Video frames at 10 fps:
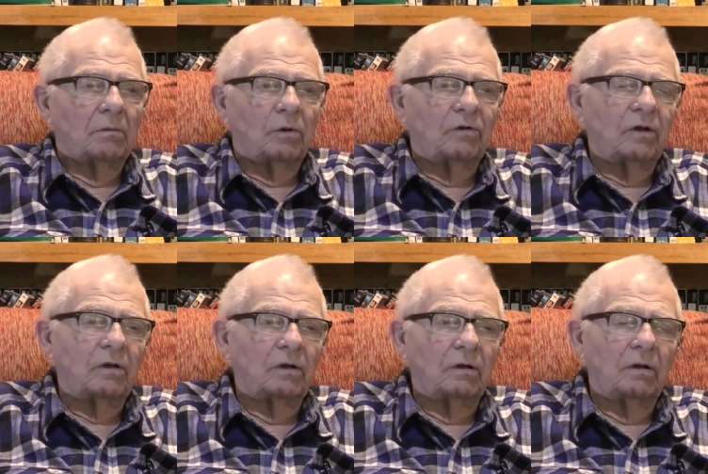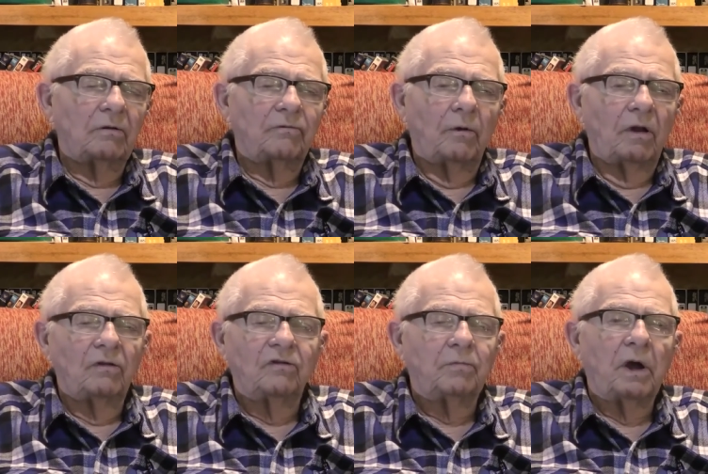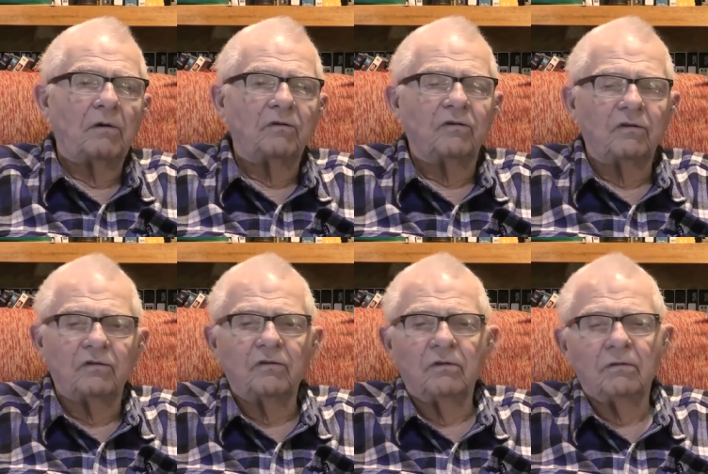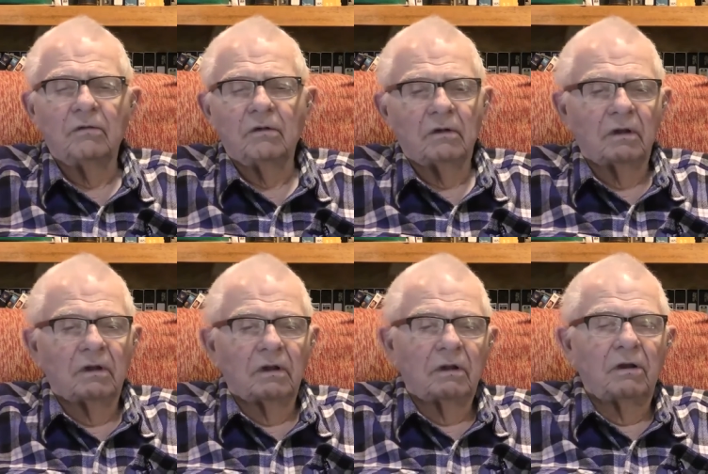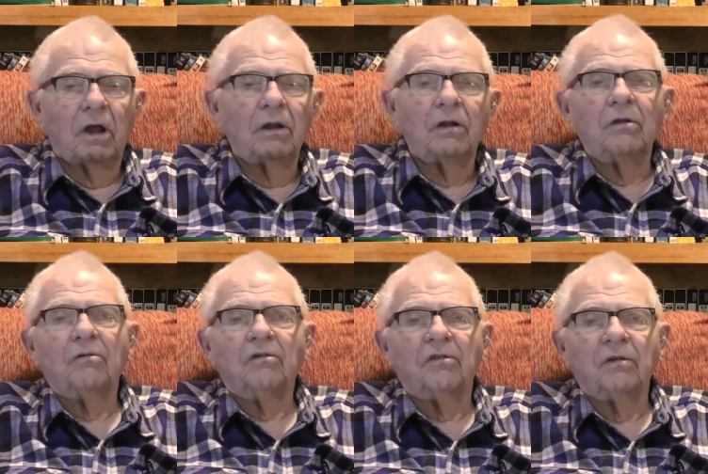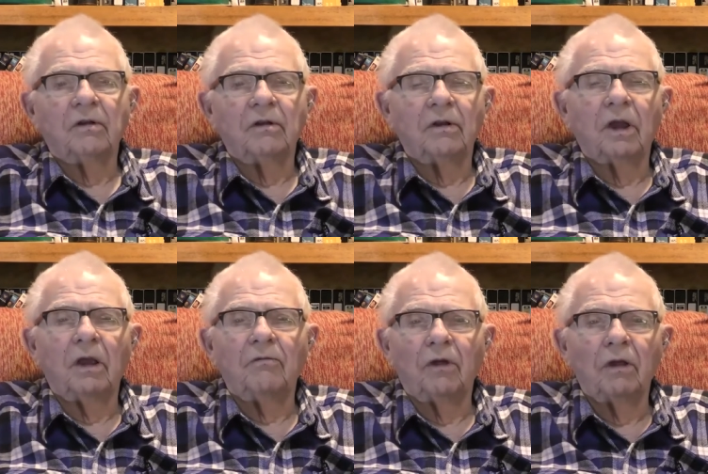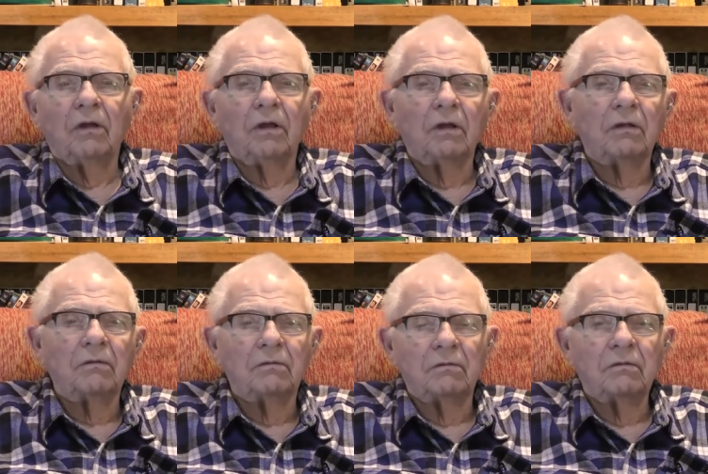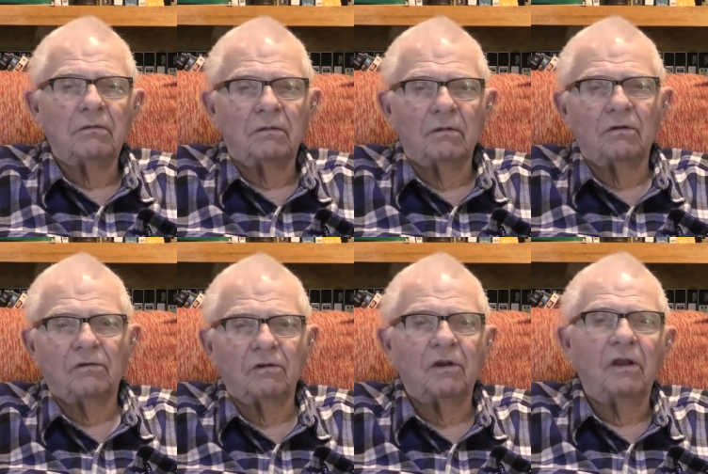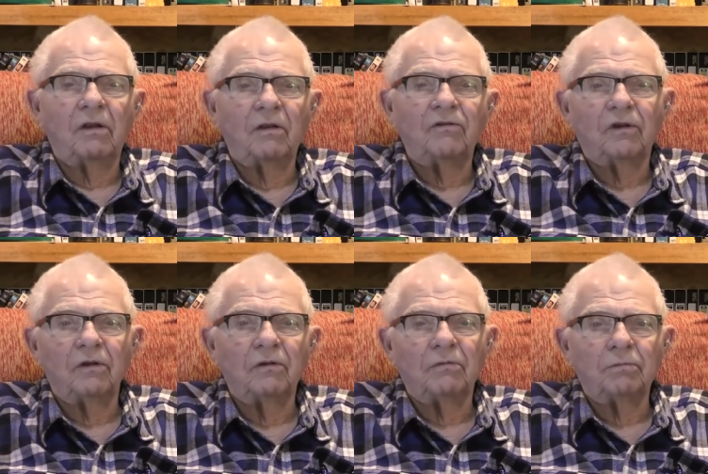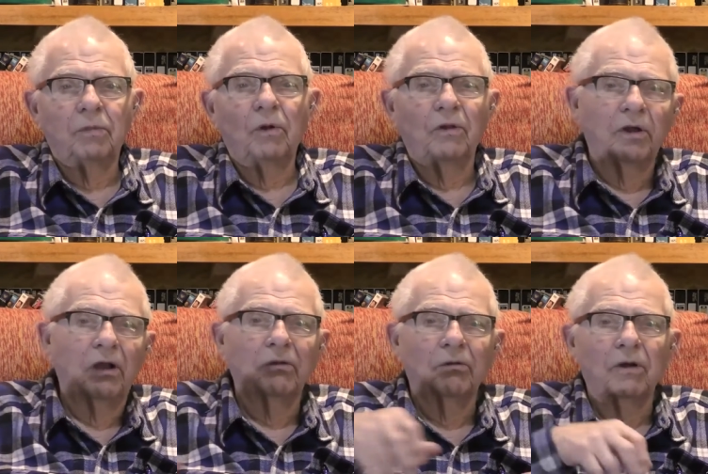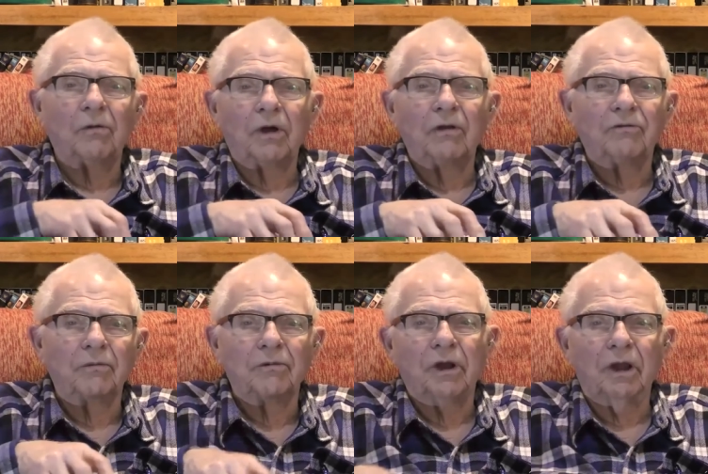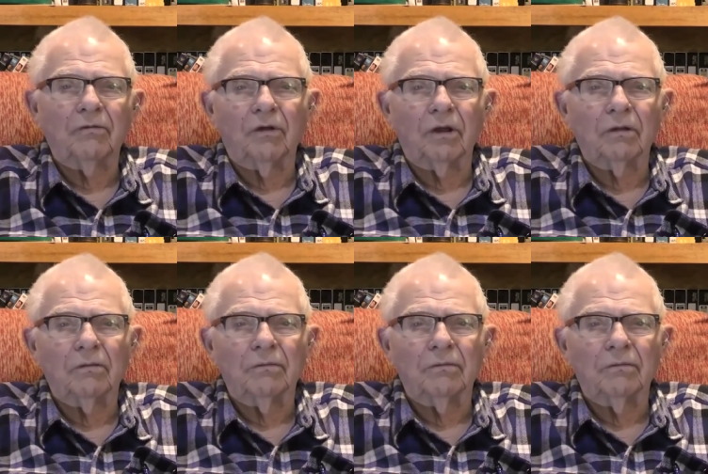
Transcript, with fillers: particularly if one spouse is not interested in caving. There's a tendency to pull the other one away from caving